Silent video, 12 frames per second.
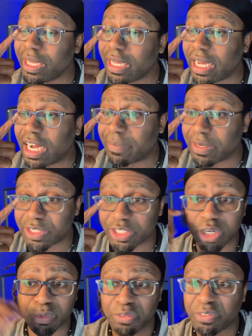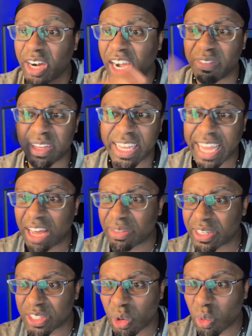I was just gonna refer everything out
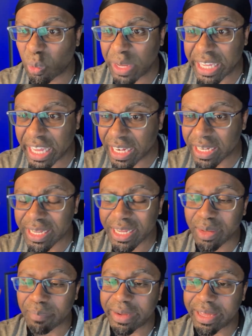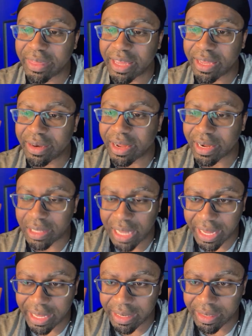this whole weekend. But then a
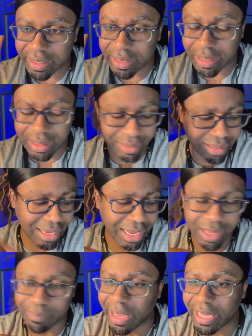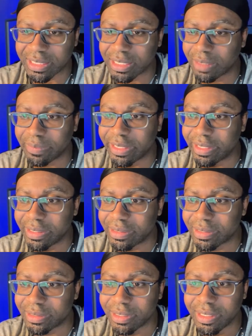client, I ain't passing up
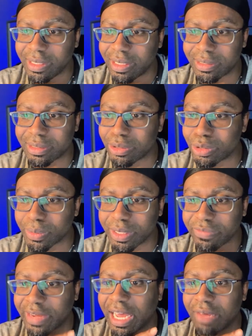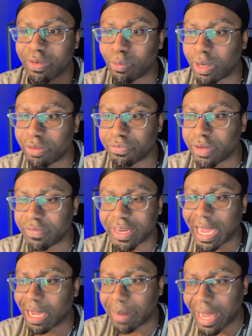these. It's 225 and 150.
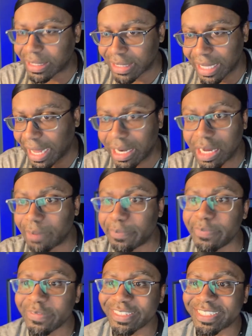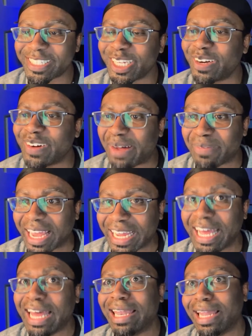I ain't passing that up. So I'm like,
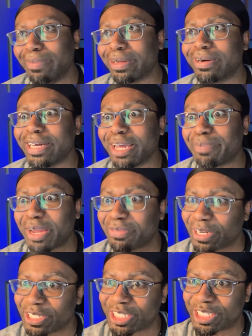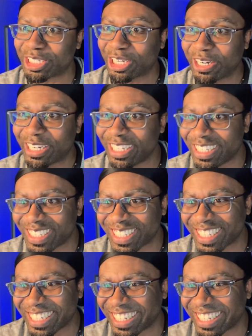let me go ahead and pay for this insurance.